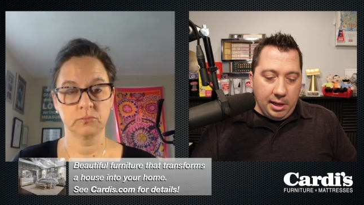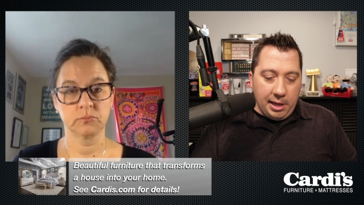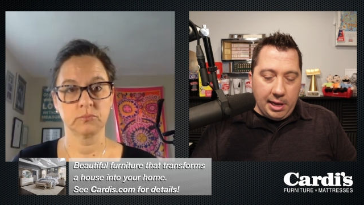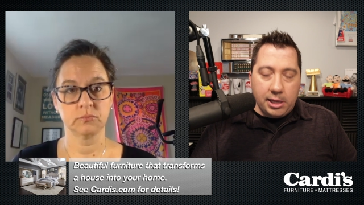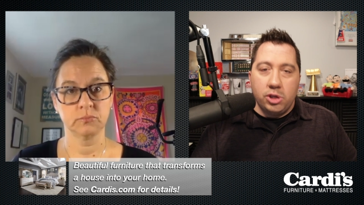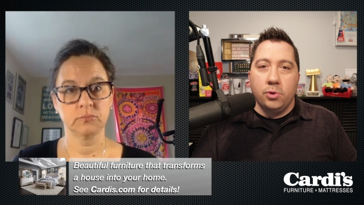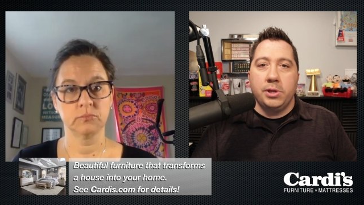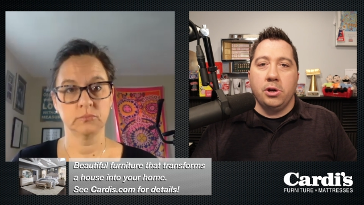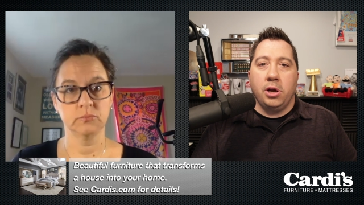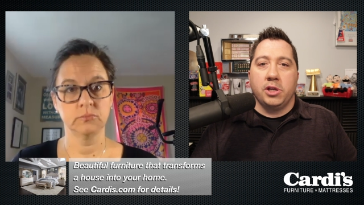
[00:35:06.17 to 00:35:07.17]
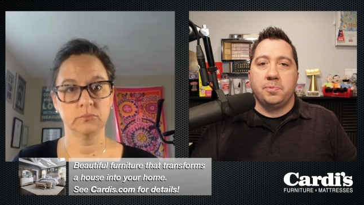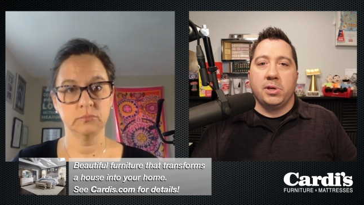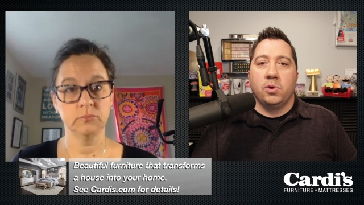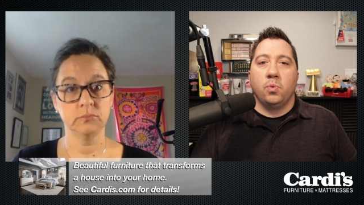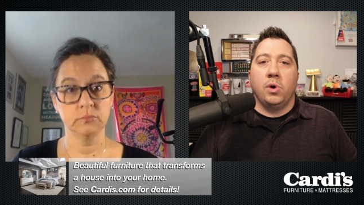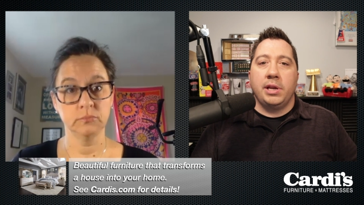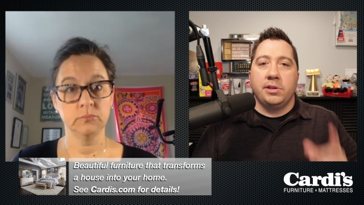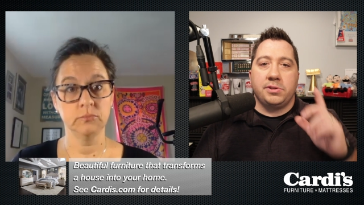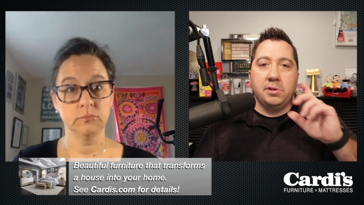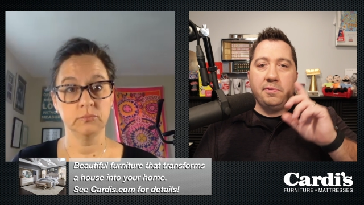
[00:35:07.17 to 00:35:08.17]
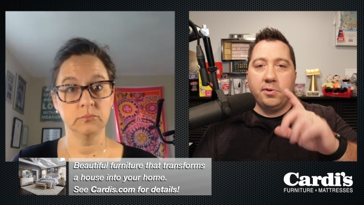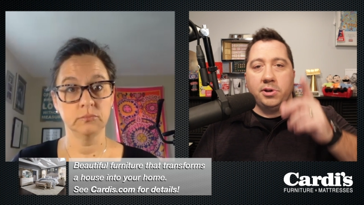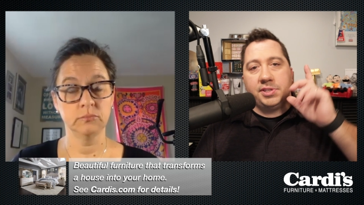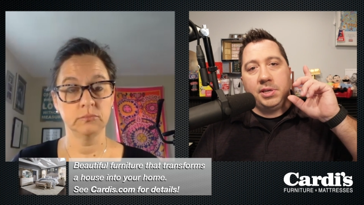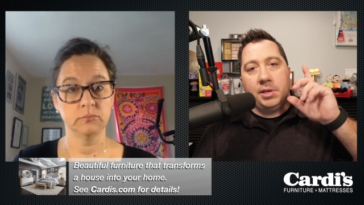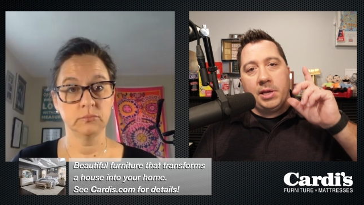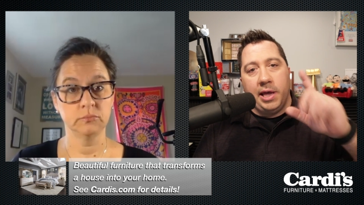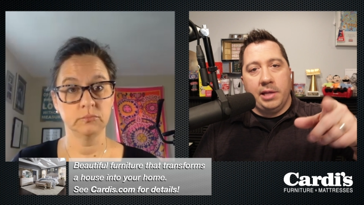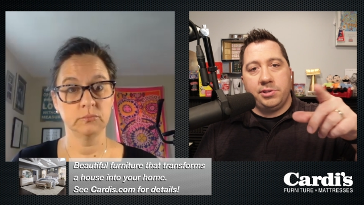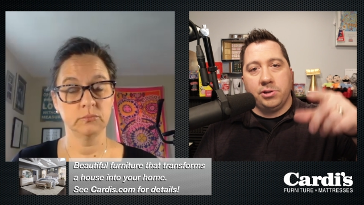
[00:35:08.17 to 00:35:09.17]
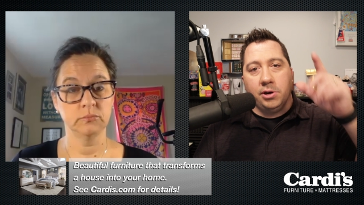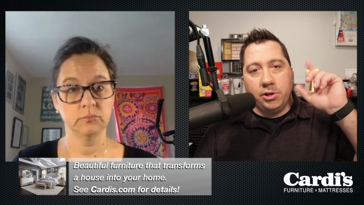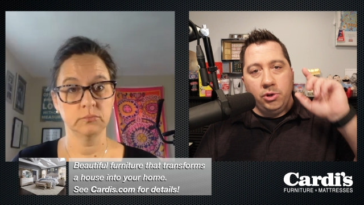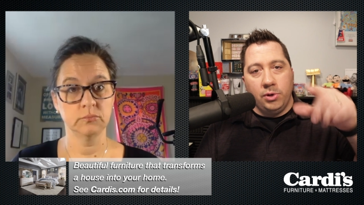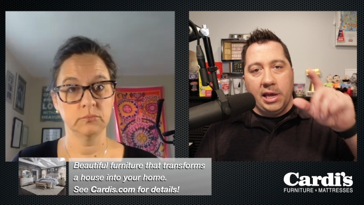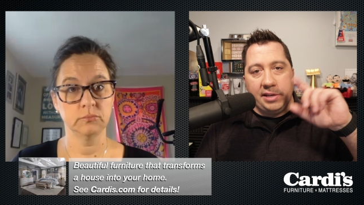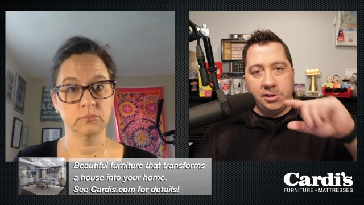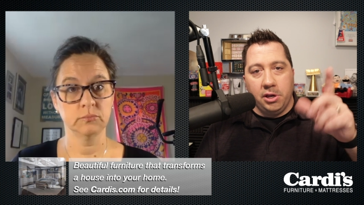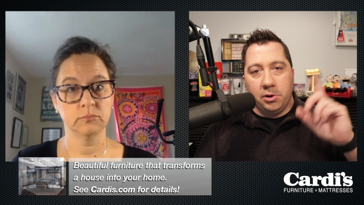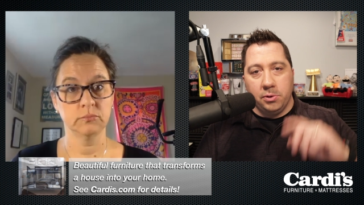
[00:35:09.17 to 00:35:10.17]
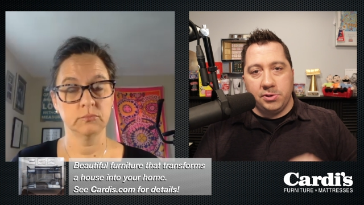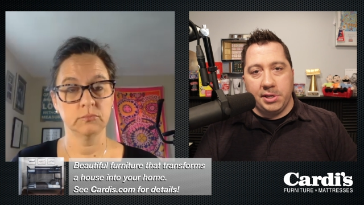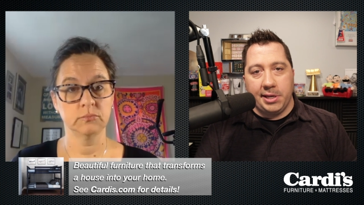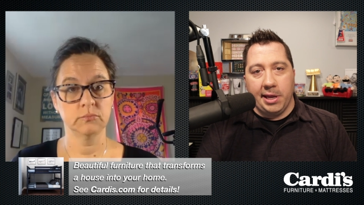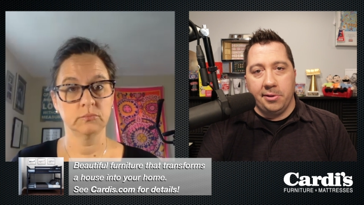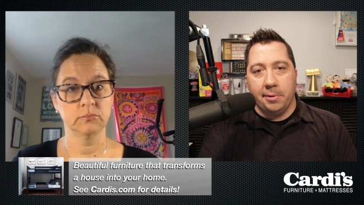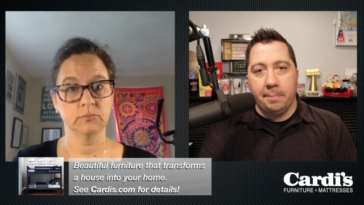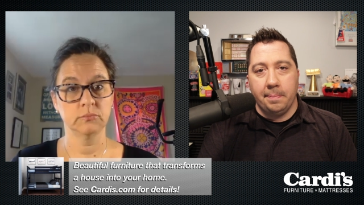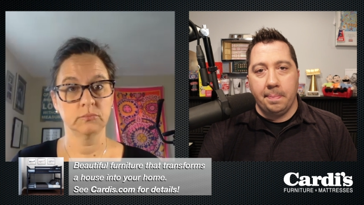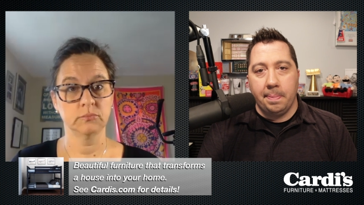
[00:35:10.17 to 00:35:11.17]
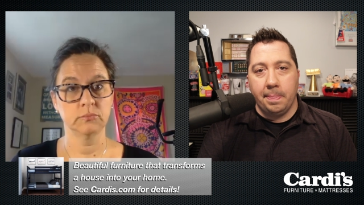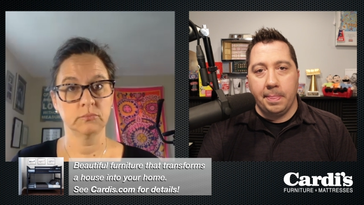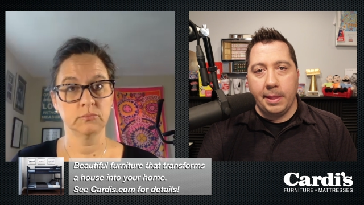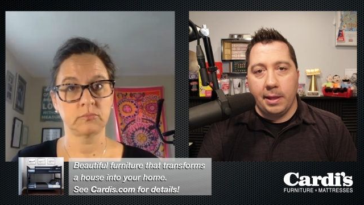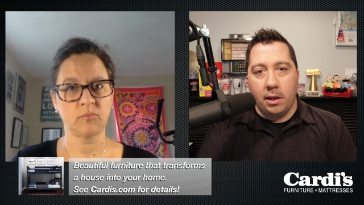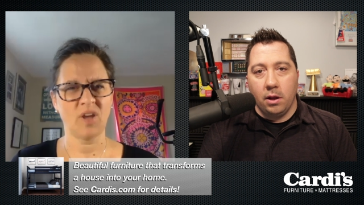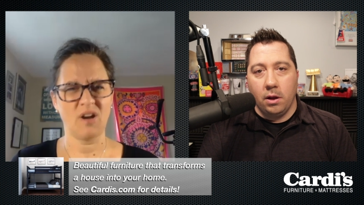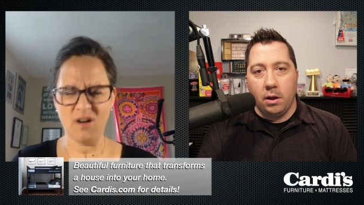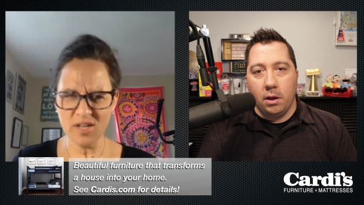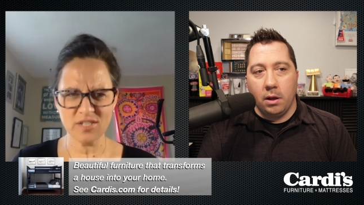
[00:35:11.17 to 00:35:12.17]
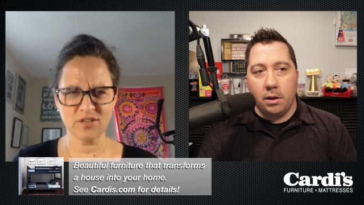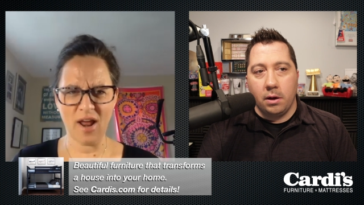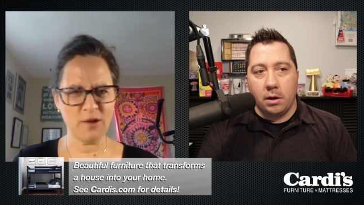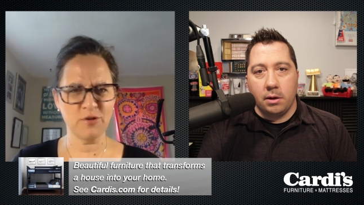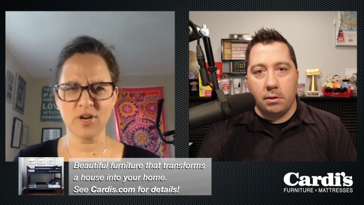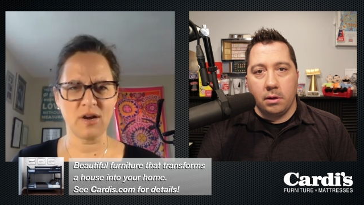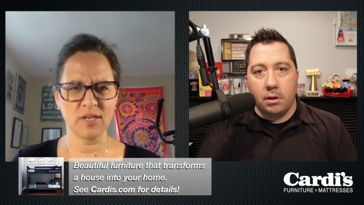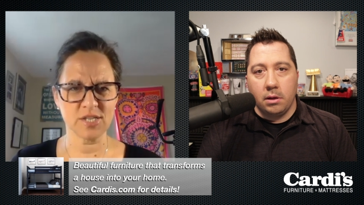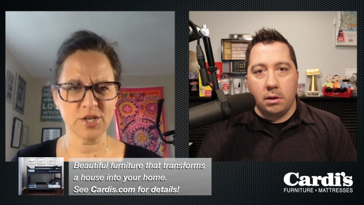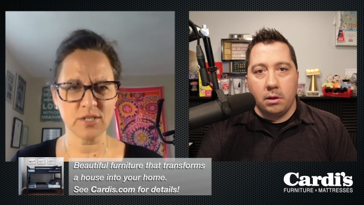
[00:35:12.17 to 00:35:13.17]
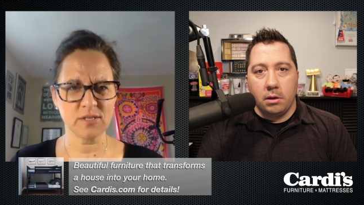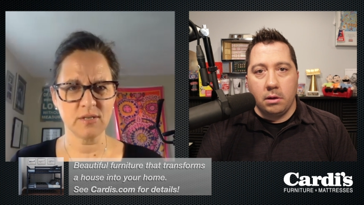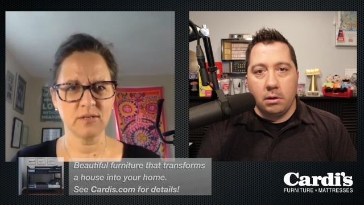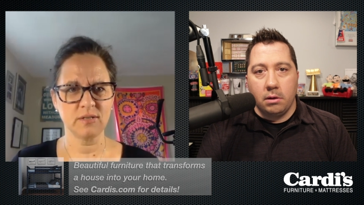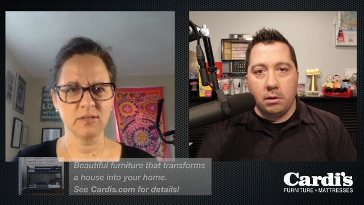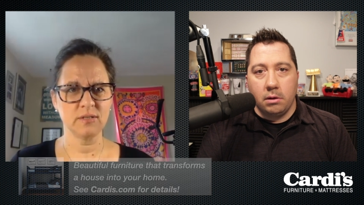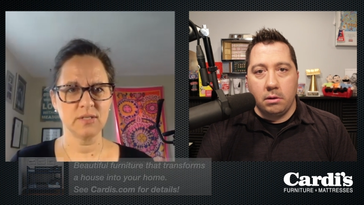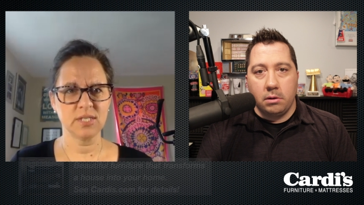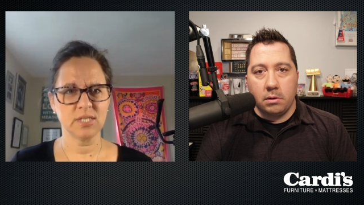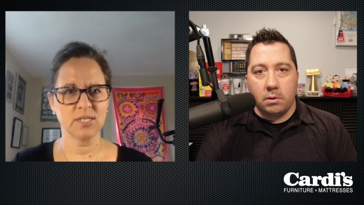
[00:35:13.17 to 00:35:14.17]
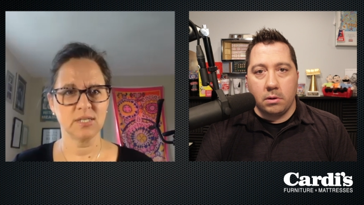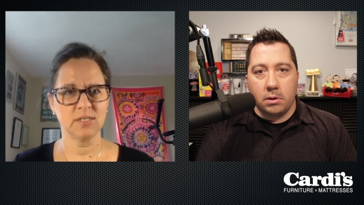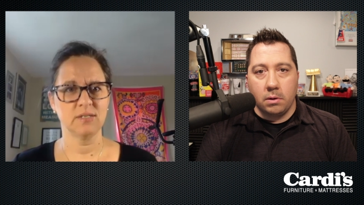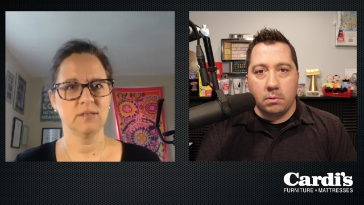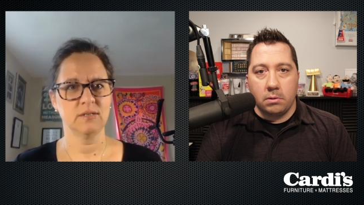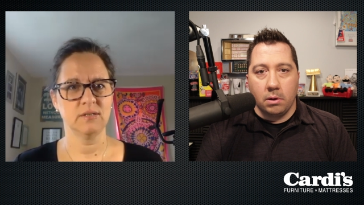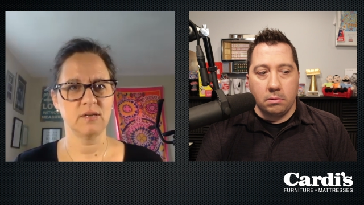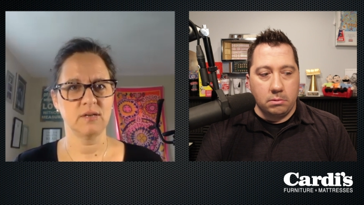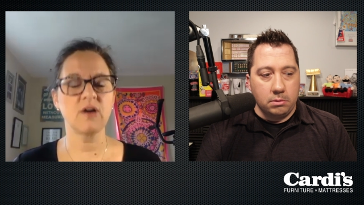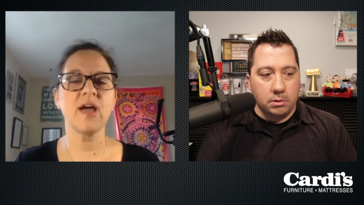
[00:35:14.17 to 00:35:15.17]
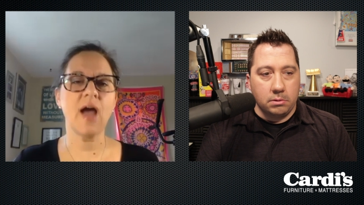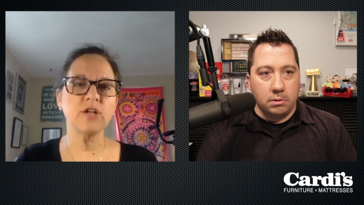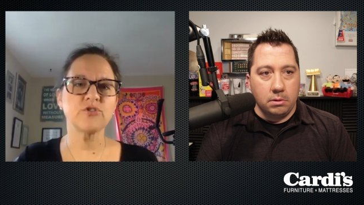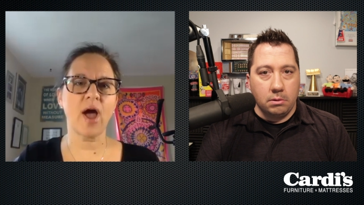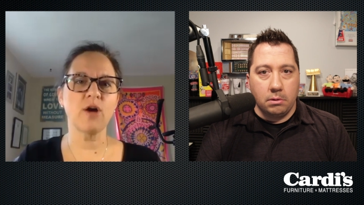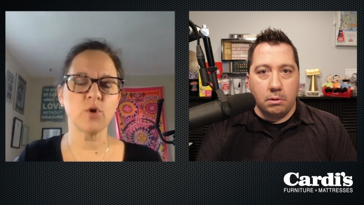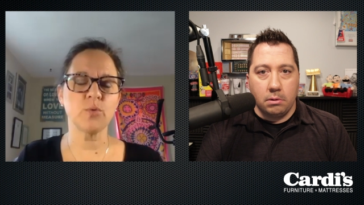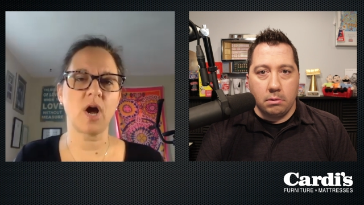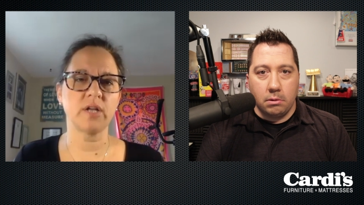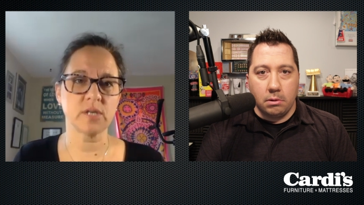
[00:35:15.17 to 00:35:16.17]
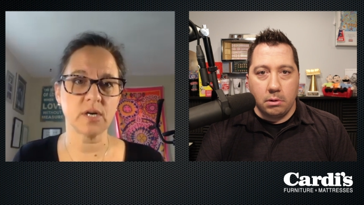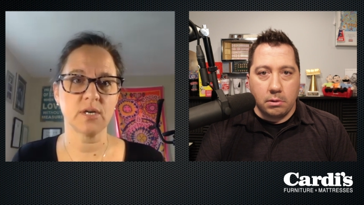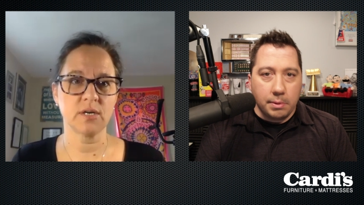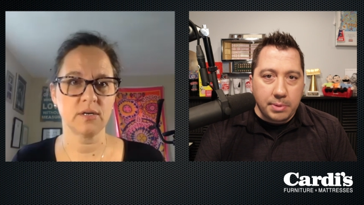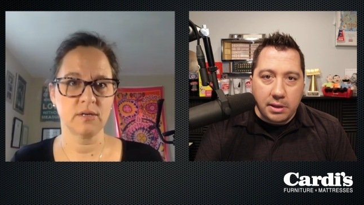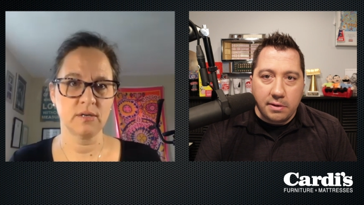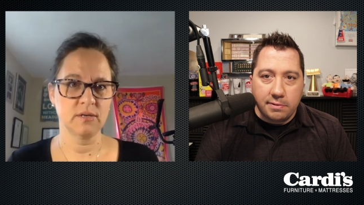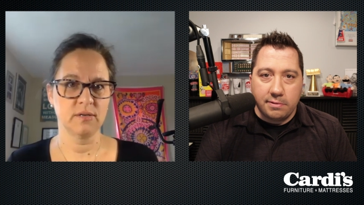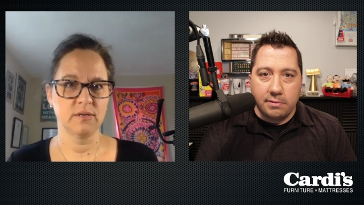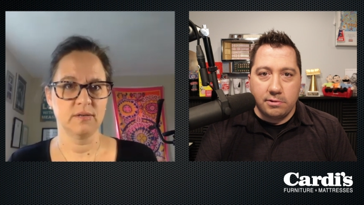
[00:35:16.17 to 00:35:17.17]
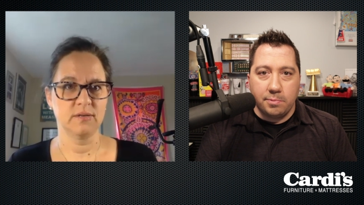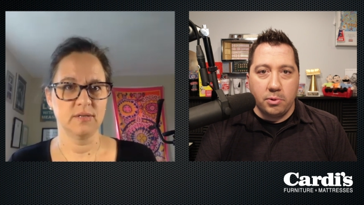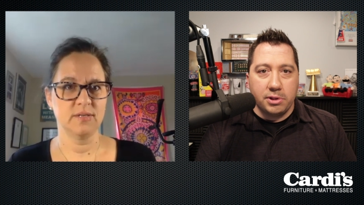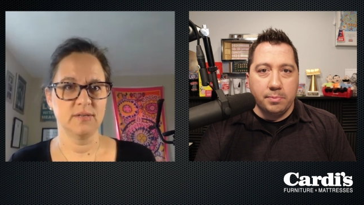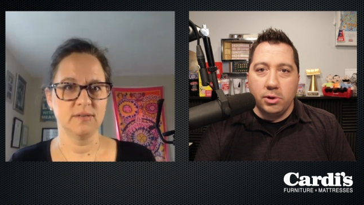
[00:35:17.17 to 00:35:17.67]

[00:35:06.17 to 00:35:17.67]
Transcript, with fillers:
Speaker 1: uh, you and your husband, what is the first concert you guys are going to go see together?
Speaker 2: Concert? I don't go to concerts. Go, go, okay, I'll try. I'll go to a concert.
Speaker 1: Please support the